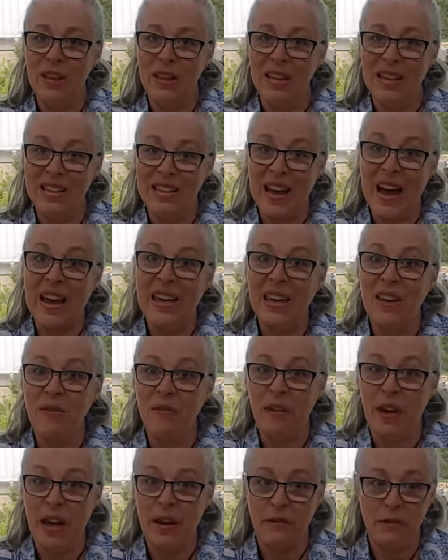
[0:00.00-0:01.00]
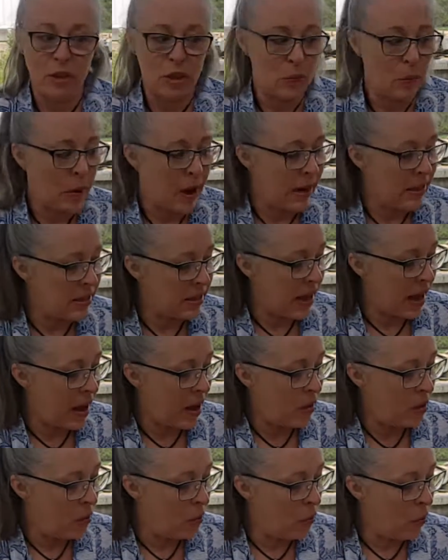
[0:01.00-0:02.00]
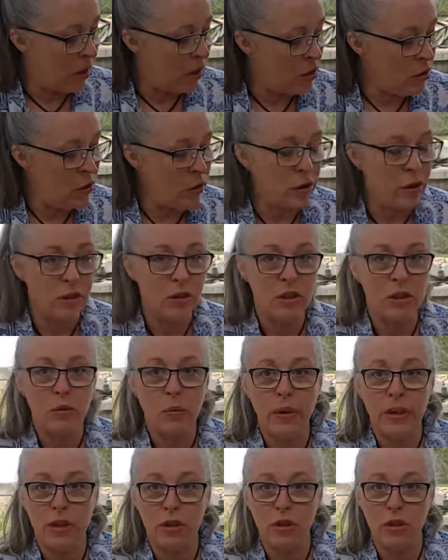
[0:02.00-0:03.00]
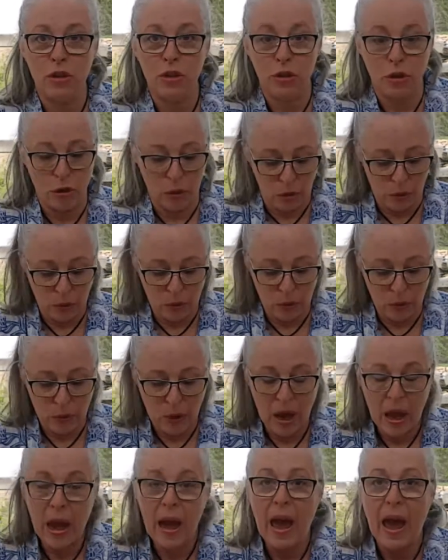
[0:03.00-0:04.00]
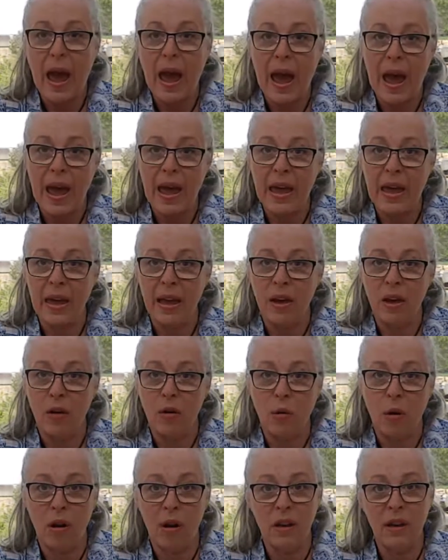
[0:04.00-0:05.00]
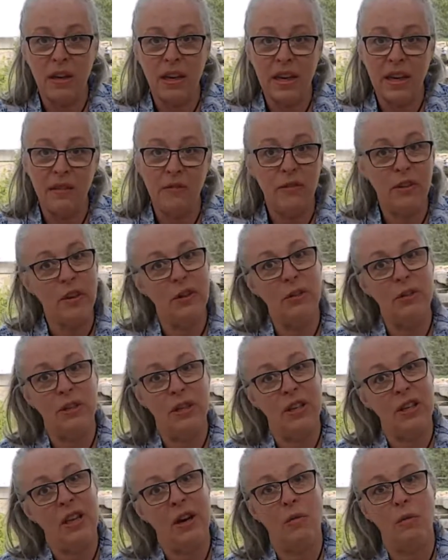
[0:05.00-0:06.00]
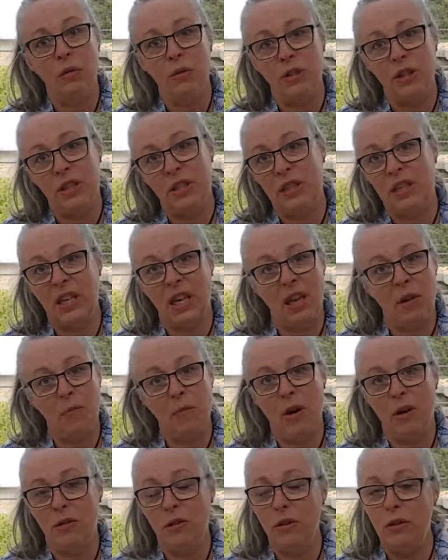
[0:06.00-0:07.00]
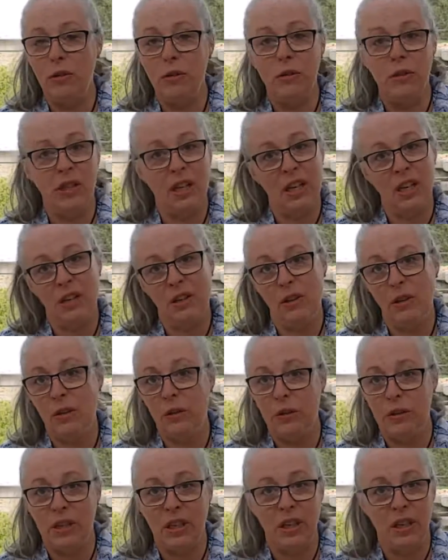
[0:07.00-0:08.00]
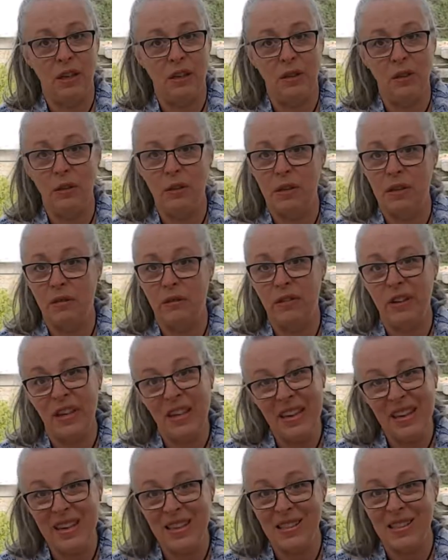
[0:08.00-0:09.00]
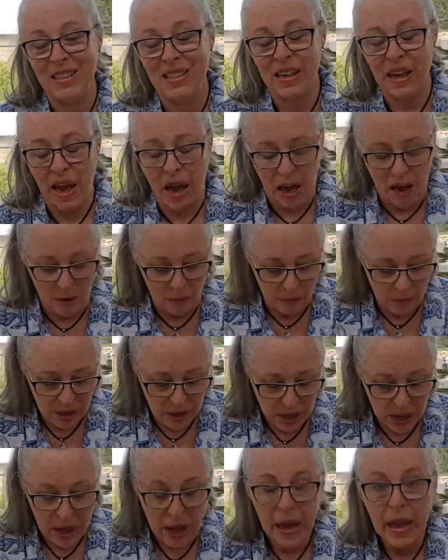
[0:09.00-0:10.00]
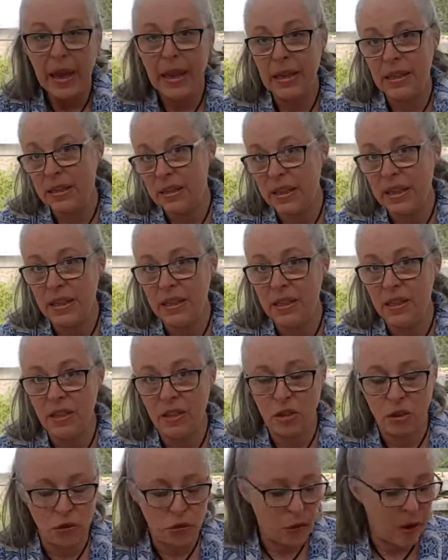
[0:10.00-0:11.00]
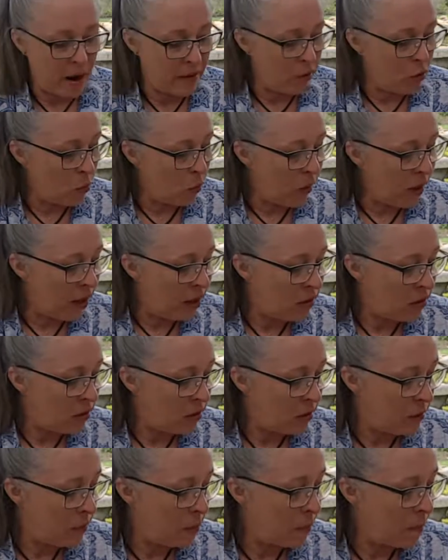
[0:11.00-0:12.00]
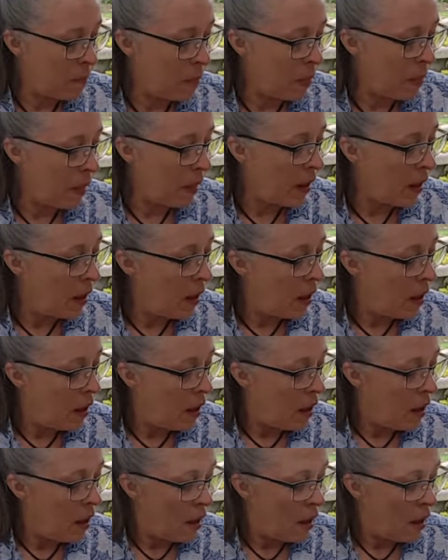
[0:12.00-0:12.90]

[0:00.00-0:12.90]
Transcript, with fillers: They're taking forever to break down when you can switch to a quality infuser that will just keep on using and using and using for years to come. It's easy to travel with. The